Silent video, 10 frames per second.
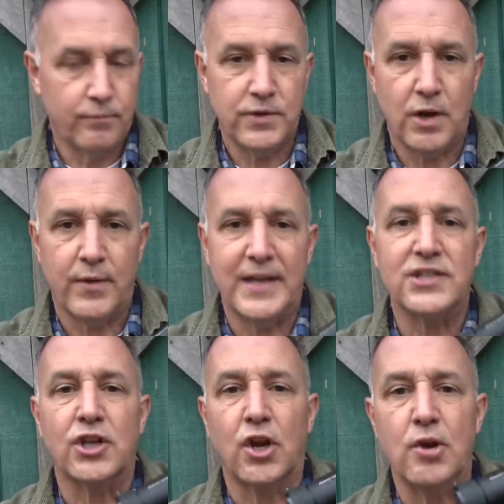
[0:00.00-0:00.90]
You know, it
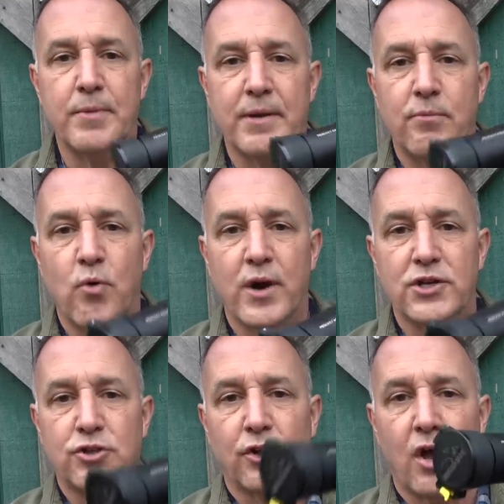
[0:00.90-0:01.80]
is aluminum,
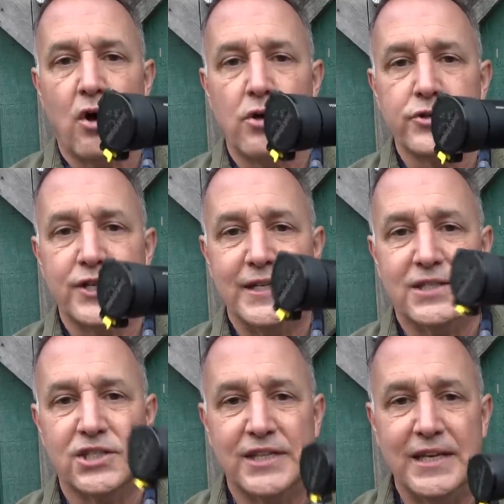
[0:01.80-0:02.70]
whereas your Laws
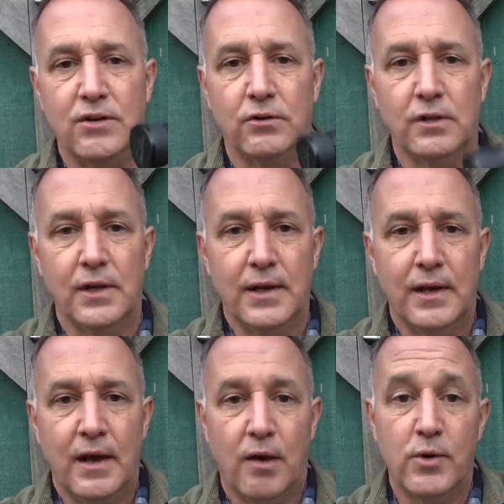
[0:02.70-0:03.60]
is steel,
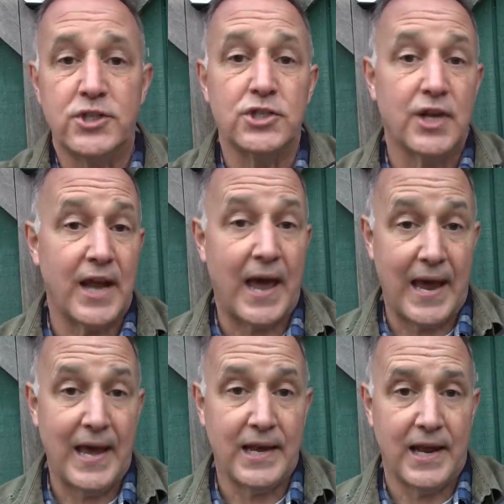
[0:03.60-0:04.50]
which is going to
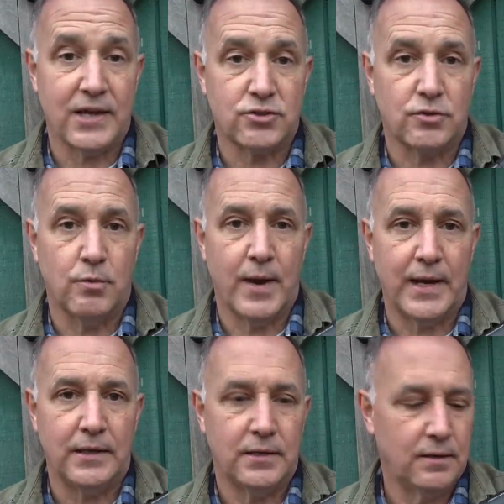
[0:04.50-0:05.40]
add extra
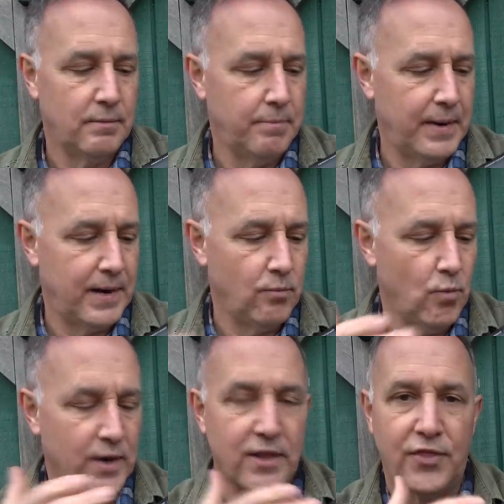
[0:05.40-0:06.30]
weight. But
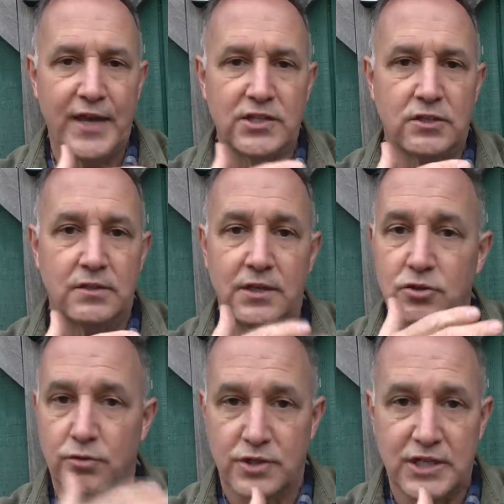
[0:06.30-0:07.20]
one of the things that
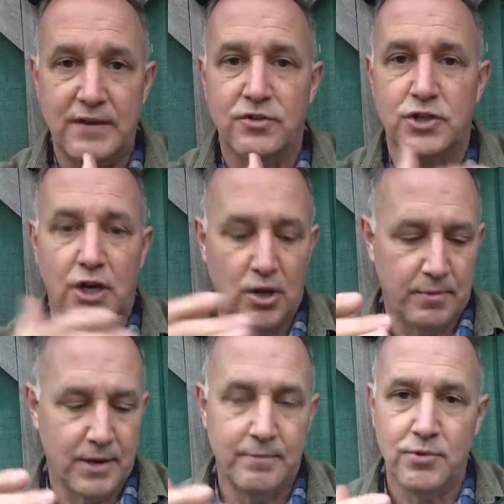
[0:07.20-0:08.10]
your receiver's
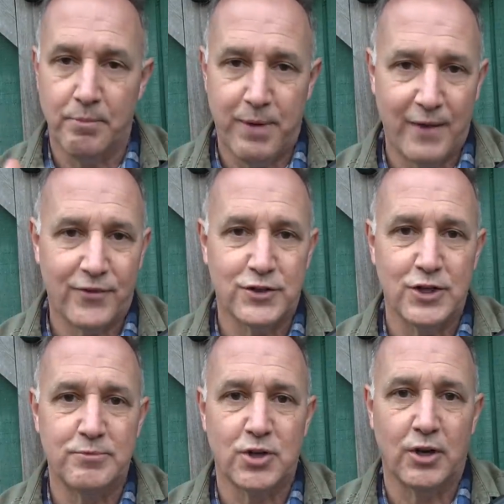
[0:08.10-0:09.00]
aluminum, your buffer
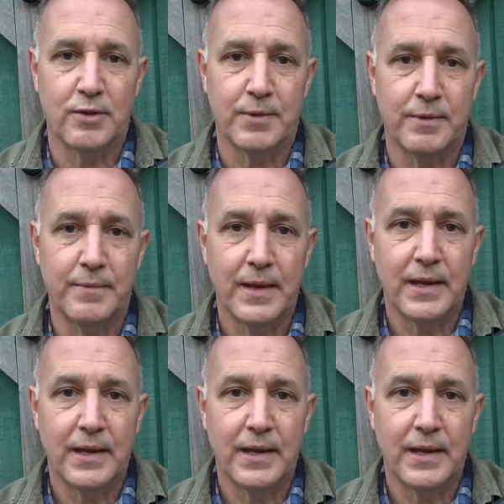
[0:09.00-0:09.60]
tube's aluminum,